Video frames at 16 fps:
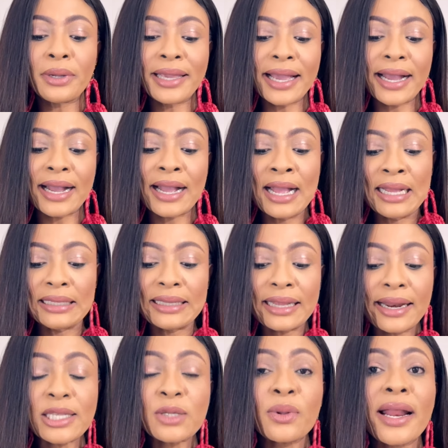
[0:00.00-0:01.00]
Yeah,
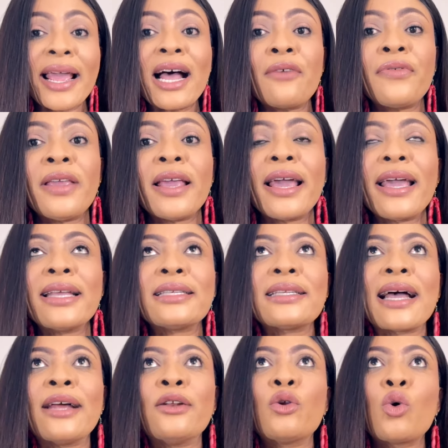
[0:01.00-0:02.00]
the next one I have here
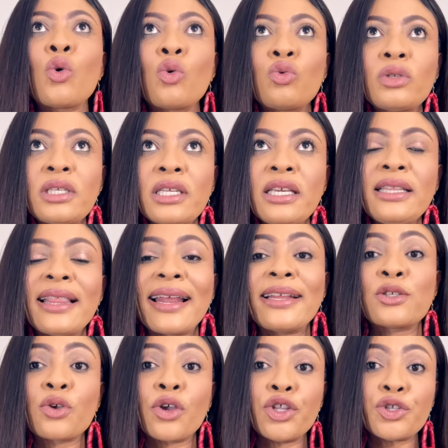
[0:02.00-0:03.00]
is an oldie, that
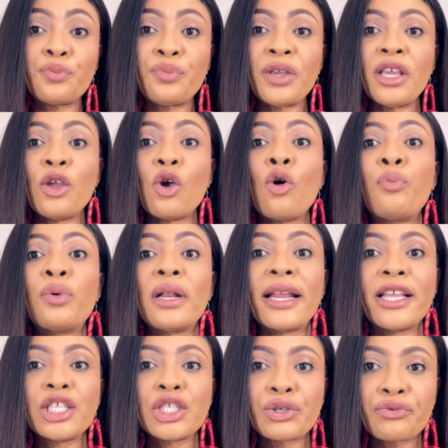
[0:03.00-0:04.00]
is going to be
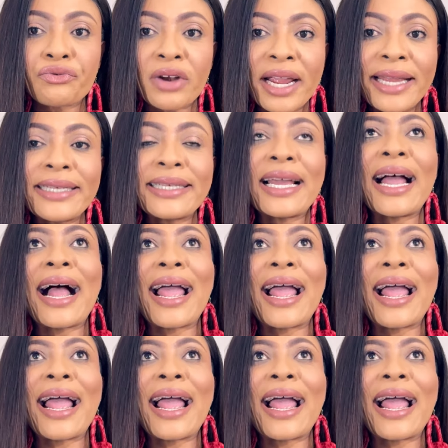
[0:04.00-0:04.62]
Opulent Red.